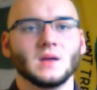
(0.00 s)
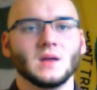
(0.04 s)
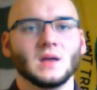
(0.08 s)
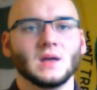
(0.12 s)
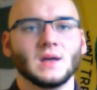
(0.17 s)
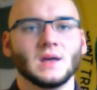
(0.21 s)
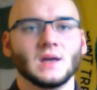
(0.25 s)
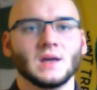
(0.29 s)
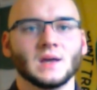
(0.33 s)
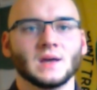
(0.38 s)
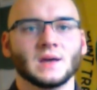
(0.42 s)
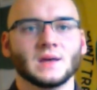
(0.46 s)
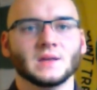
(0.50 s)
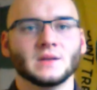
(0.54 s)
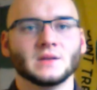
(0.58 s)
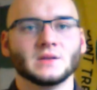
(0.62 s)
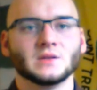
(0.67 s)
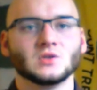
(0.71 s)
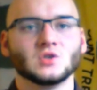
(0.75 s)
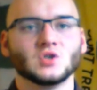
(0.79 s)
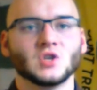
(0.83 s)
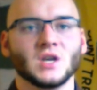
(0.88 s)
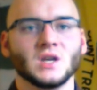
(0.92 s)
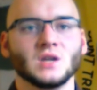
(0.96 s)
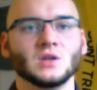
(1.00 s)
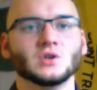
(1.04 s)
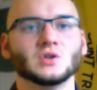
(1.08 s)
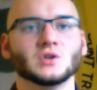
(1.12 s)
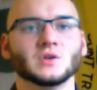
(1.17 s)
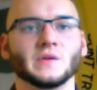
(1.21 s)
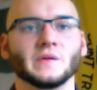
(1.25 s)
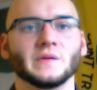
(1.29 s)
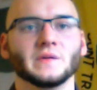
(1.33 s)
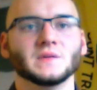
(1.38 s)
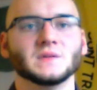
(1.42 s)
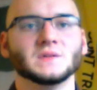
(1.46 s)
and
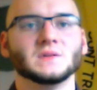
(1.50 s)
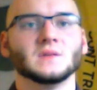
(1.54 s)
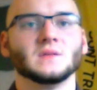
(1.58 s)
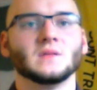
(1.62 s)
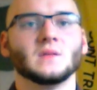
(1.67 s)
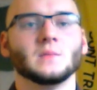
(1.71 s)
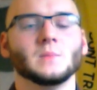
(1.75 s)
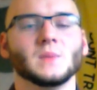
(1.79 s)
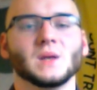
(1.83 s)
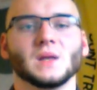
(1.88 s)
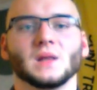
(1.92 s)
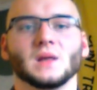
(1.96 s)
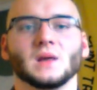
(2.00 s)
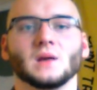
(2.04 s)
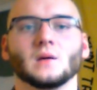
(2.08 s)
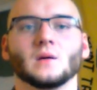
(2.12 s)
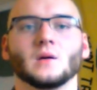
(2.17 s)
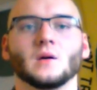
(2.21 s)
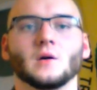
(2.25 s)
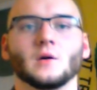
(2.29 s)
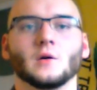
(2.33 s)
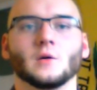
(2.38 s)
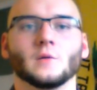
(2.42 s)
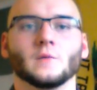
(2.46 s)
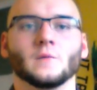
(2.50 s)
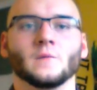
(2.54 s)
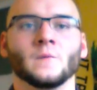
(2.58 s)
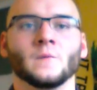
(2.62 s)
changes the meaning of